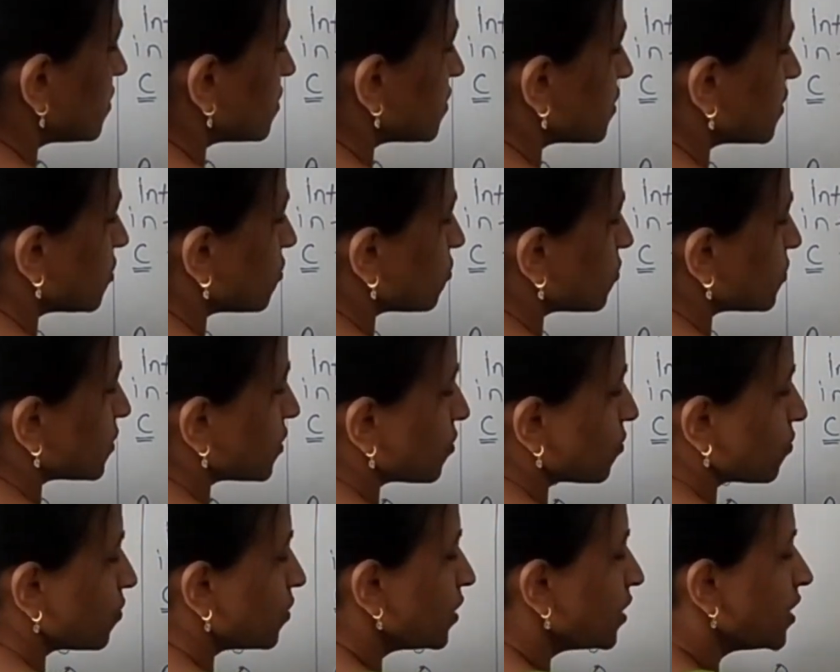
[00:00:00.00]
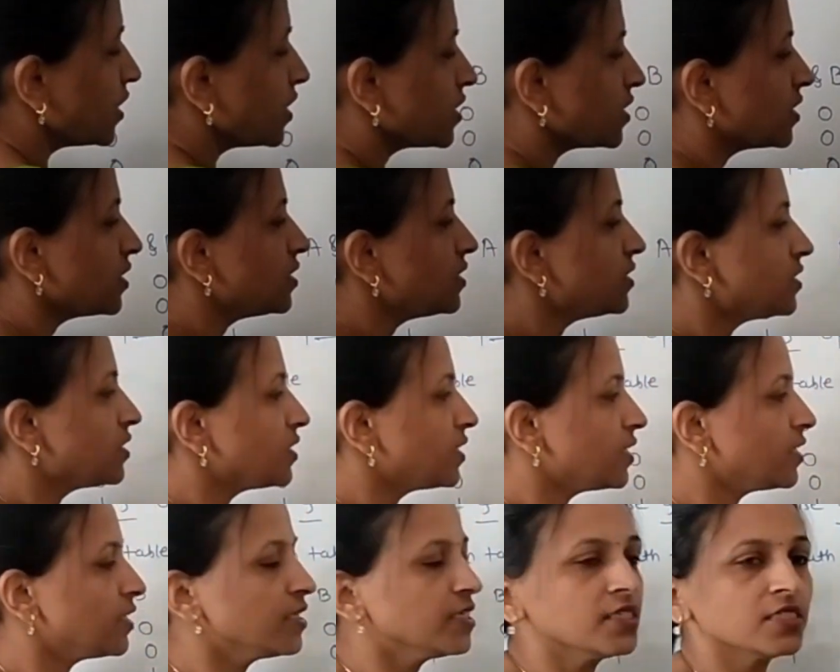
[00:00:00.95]
zero zero. This
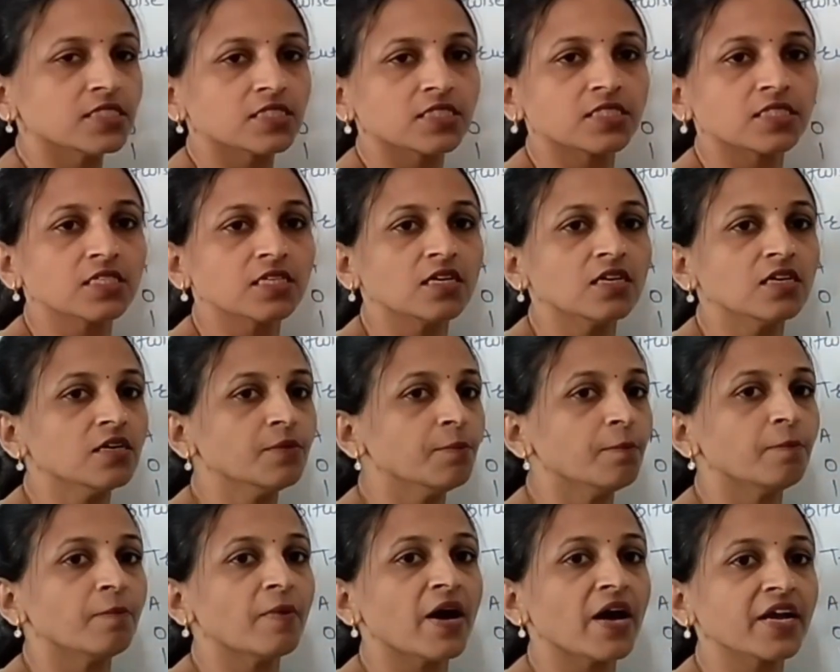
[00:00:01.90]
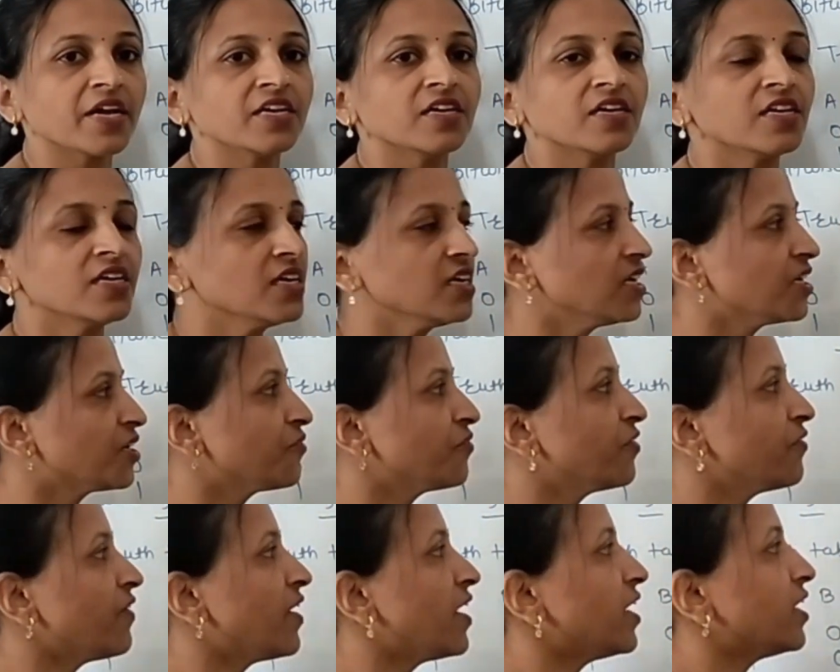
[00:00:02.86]
is the binary
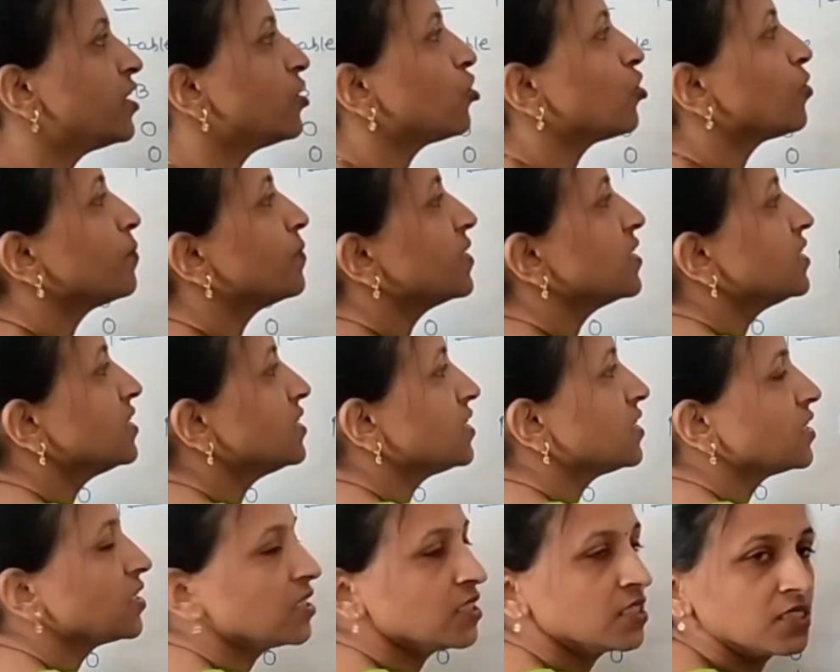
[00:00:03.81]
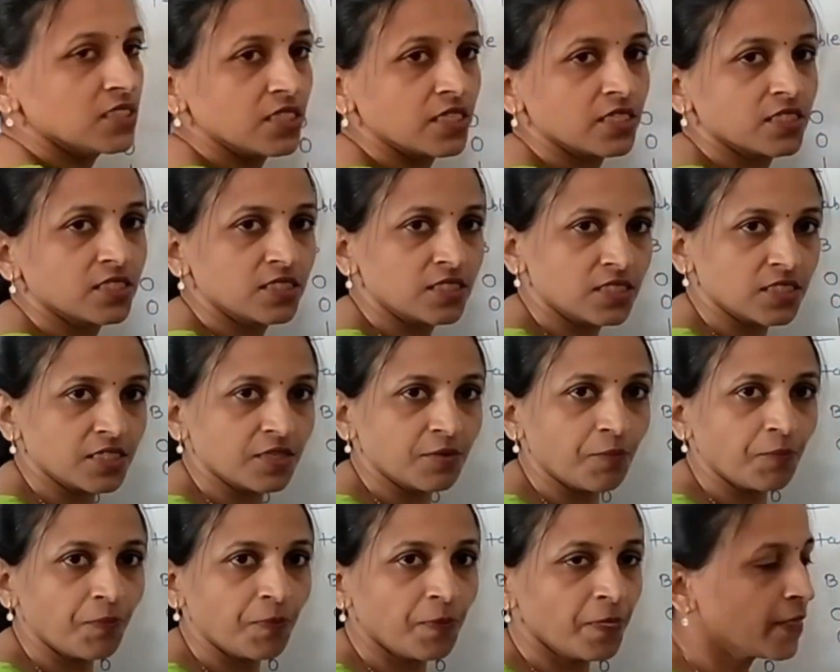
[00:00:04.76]
equivalent of this sixty.
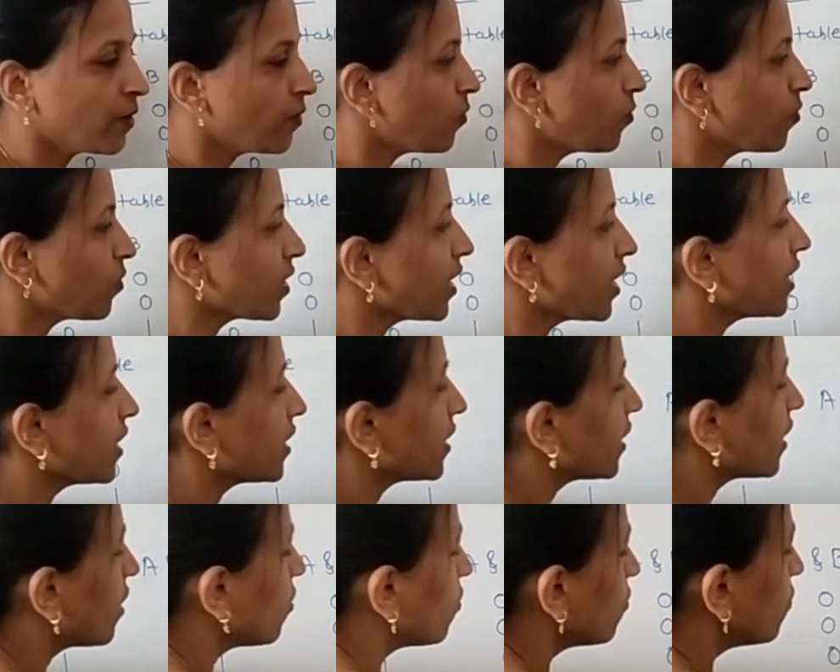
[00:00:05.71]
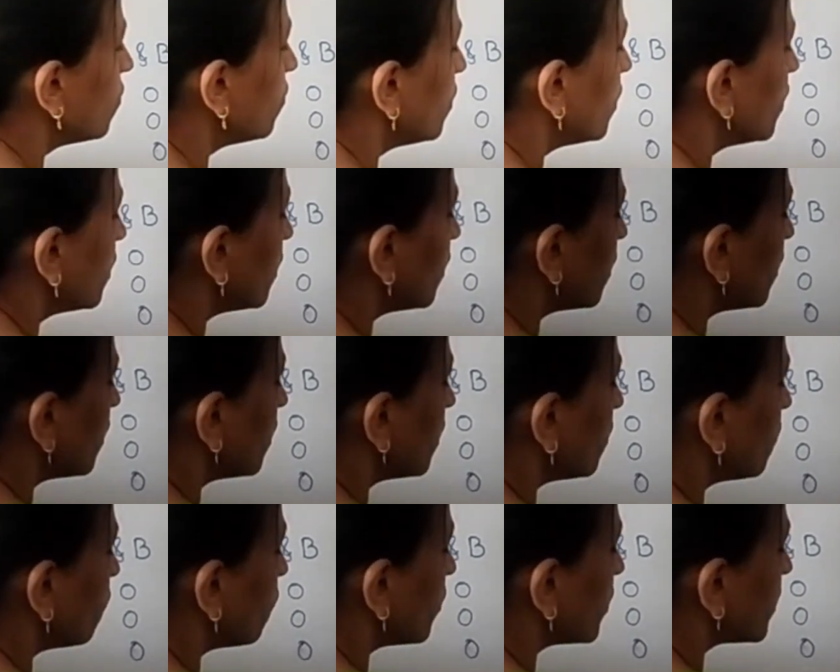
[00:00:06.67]
Okay, now
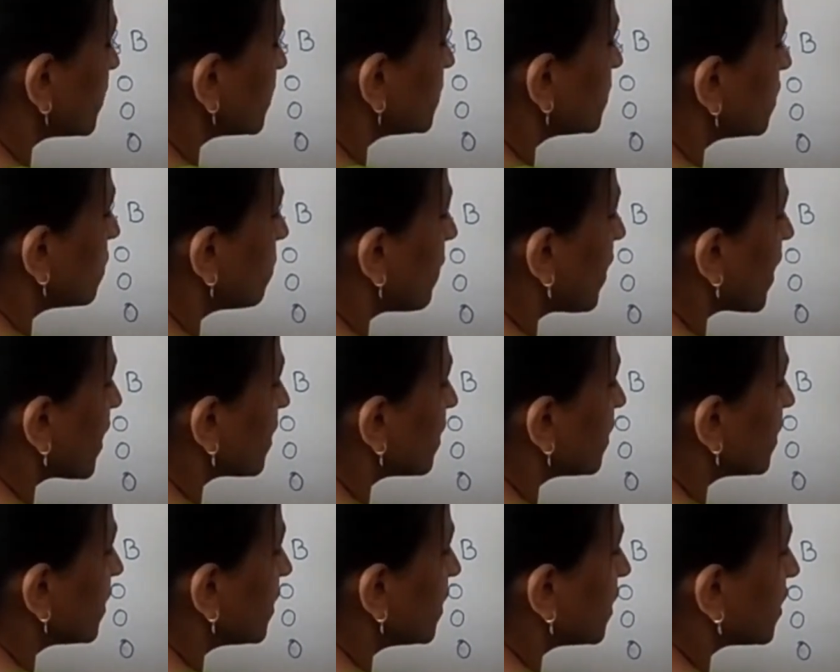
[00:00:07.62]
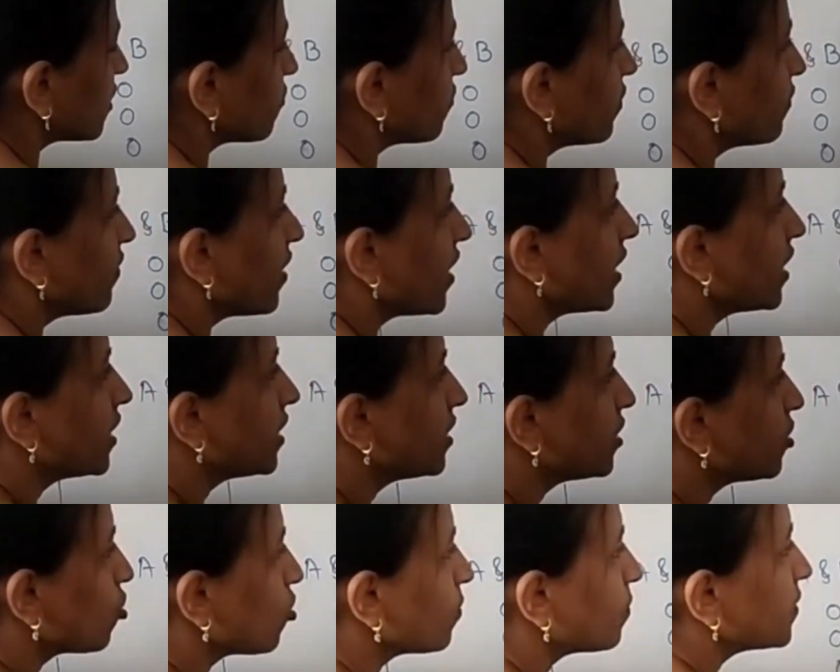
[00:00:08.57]
what is the binary
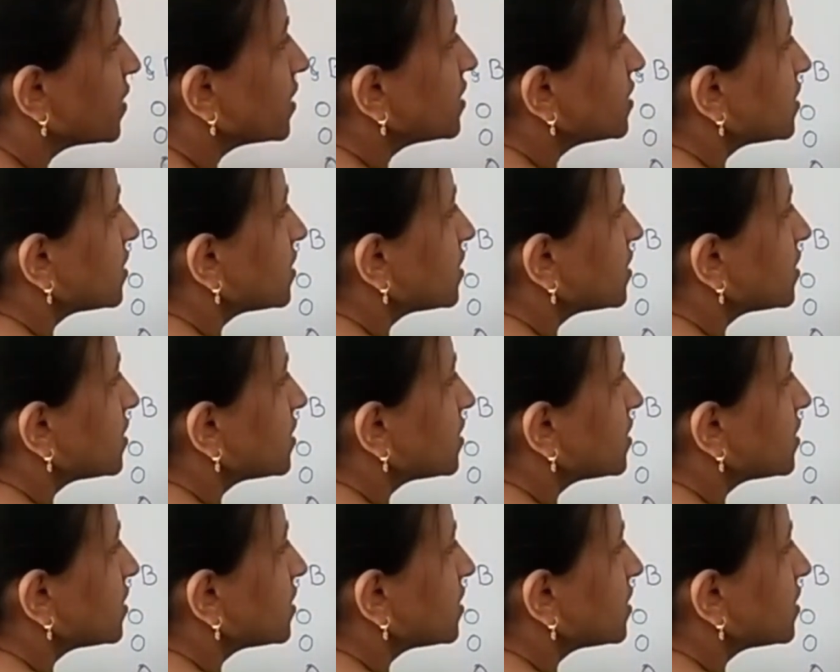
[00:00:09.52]
equivalent of this